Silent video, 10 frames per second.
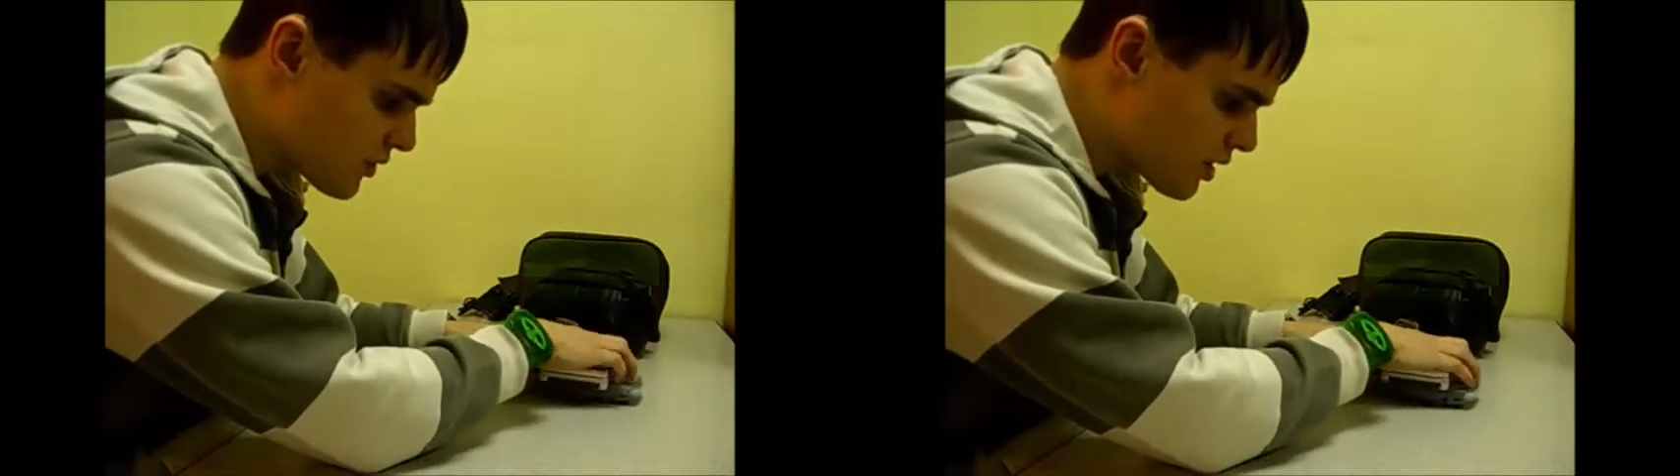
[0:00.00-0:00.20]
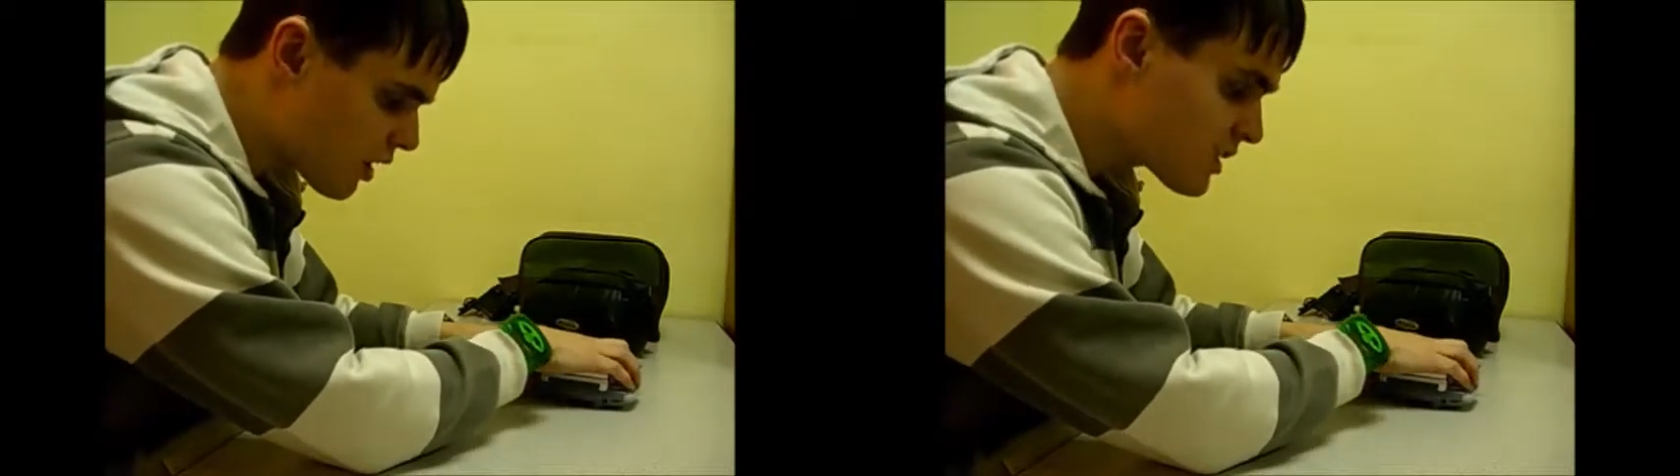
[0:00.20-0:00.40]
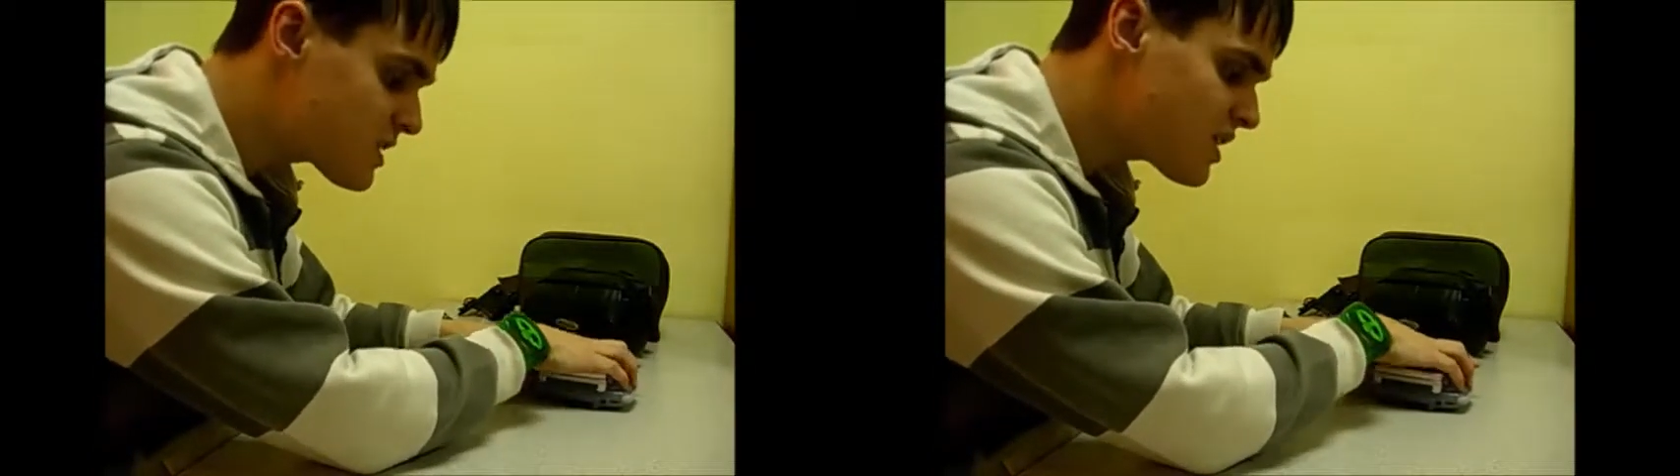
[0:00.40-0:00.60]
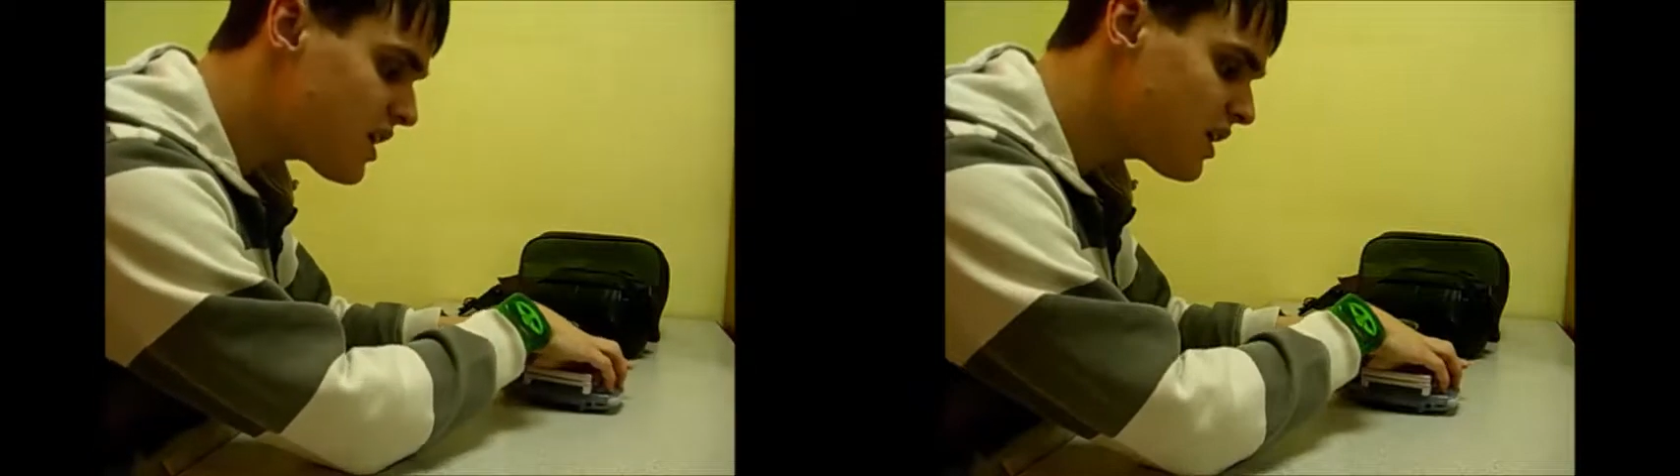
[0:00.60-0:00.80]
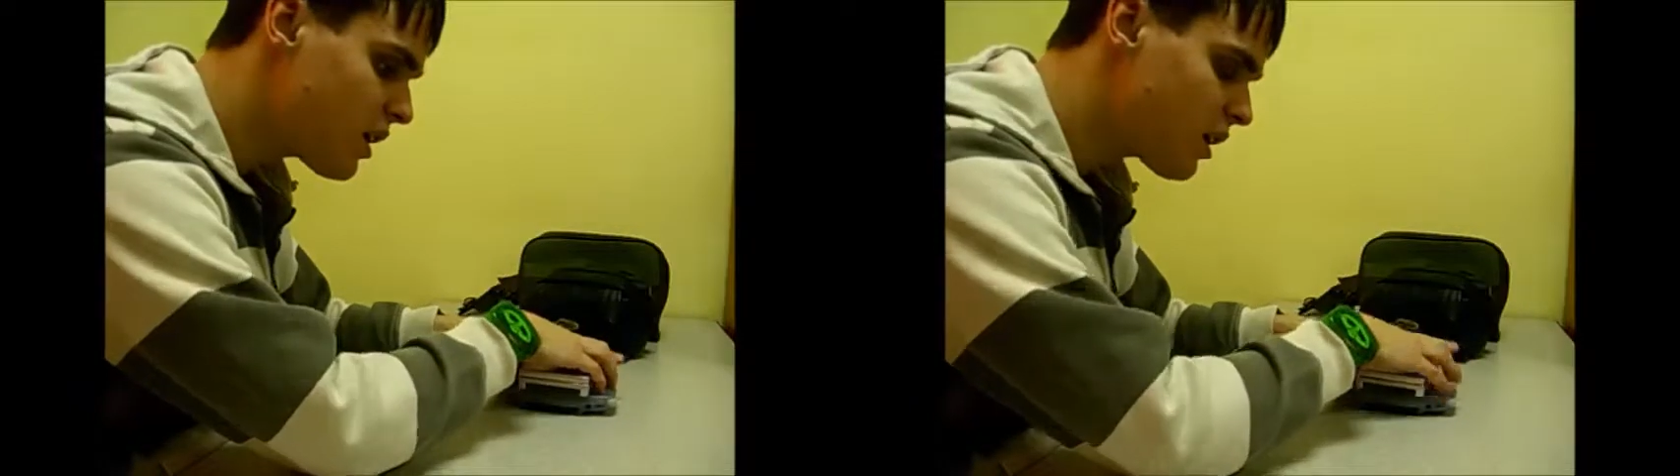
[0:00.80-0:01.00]
I'd
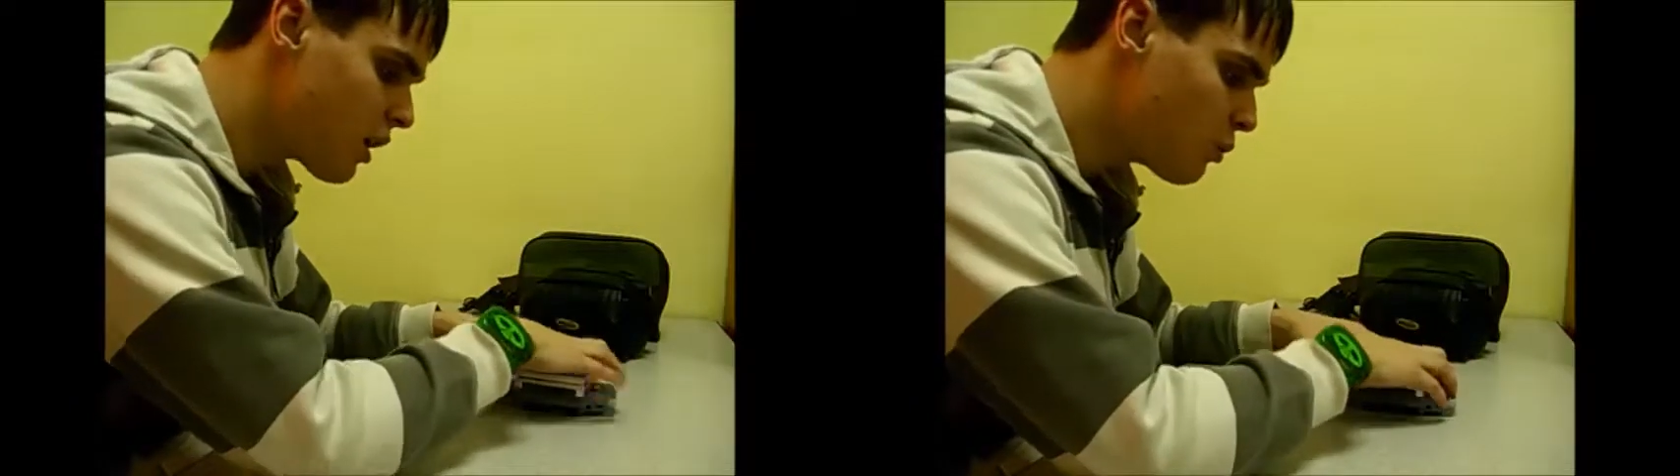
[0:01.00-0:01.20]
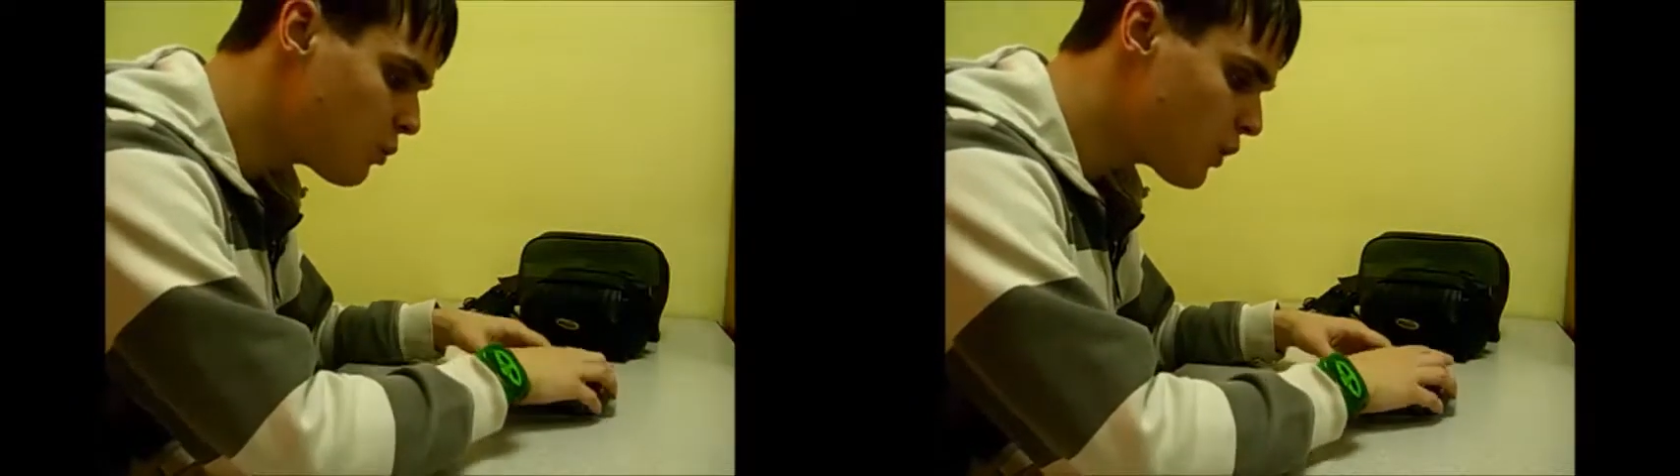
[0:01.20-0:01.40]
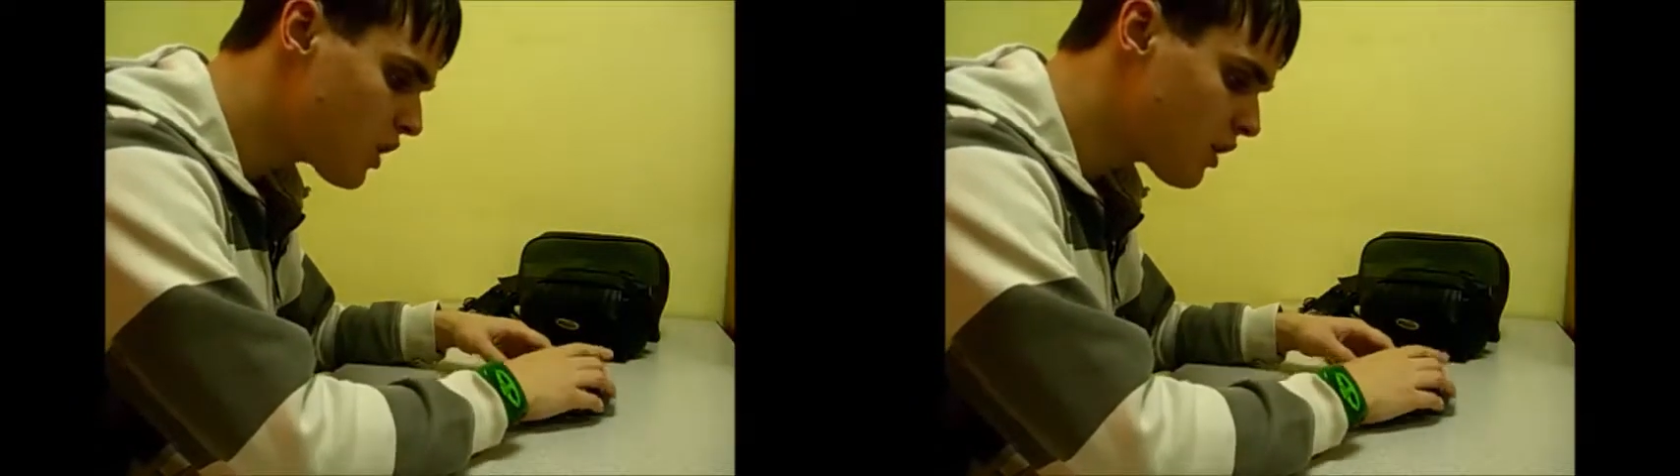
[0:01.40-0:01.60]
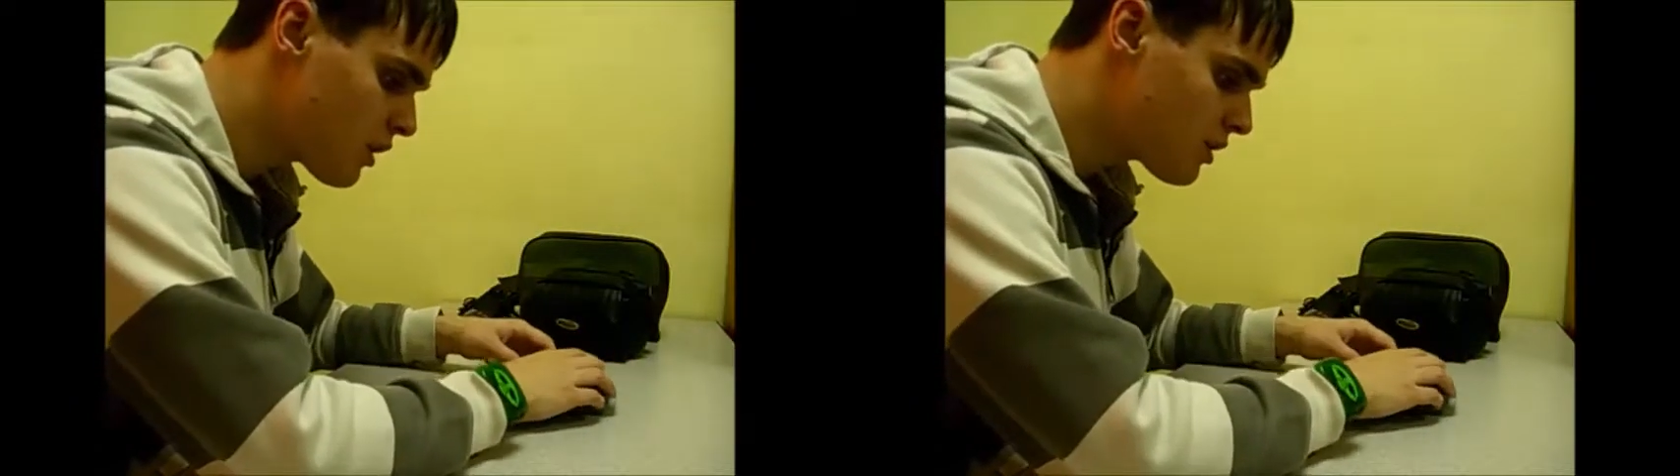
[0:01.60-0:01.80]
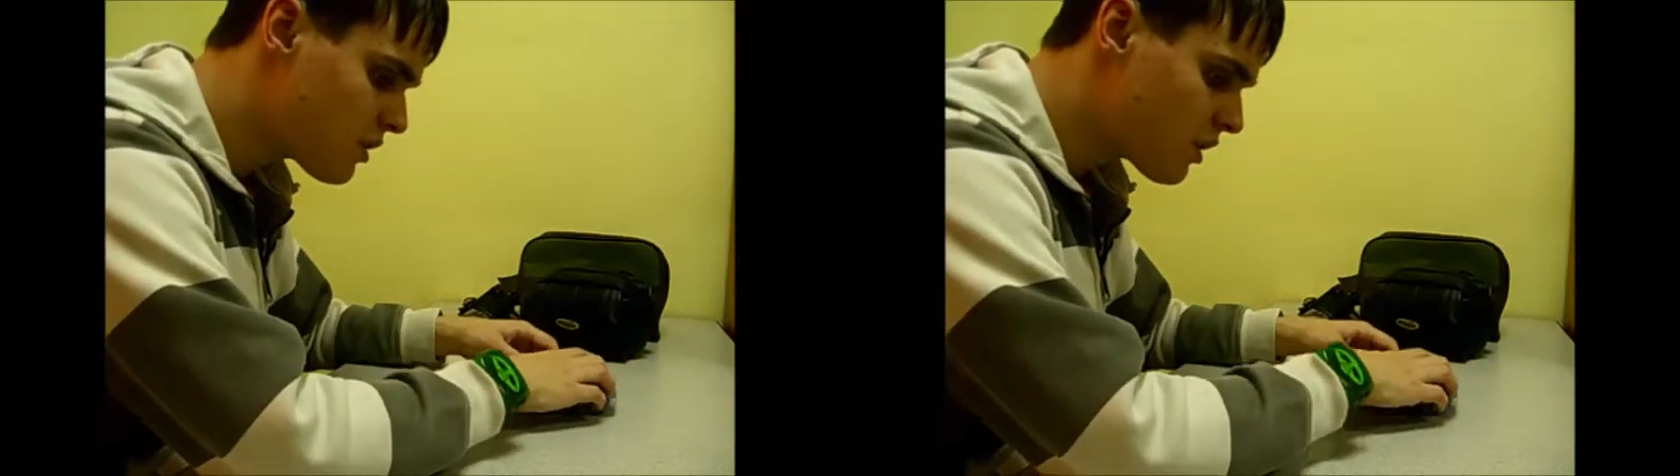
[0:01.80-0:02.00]
say
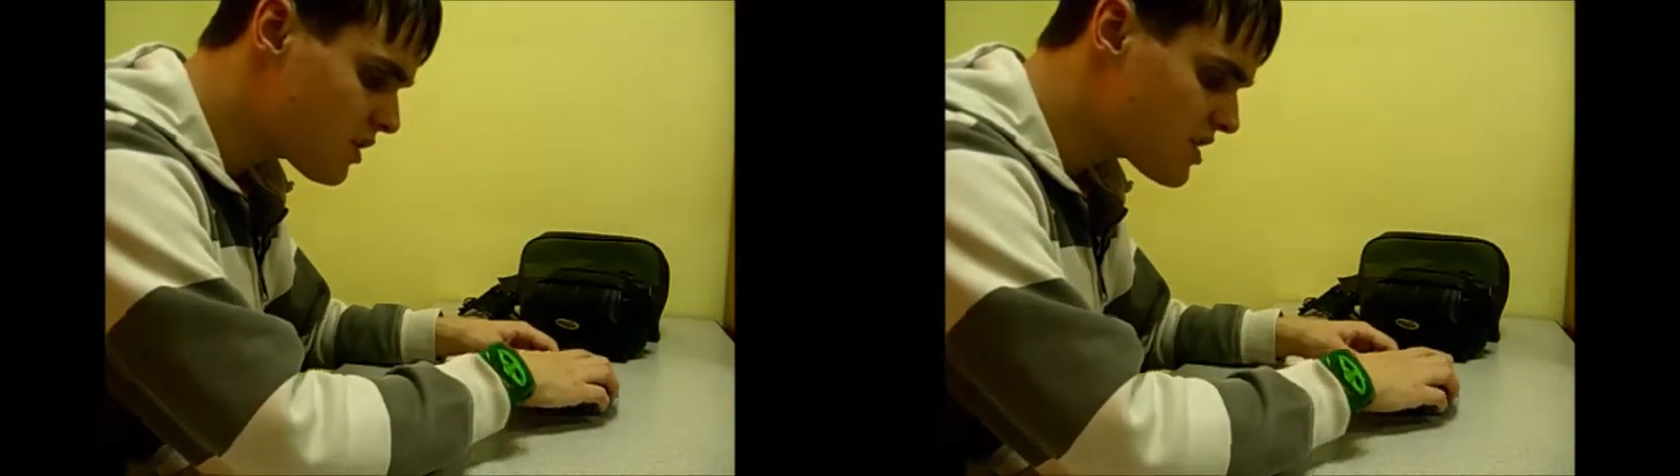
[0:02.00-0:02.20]
I'd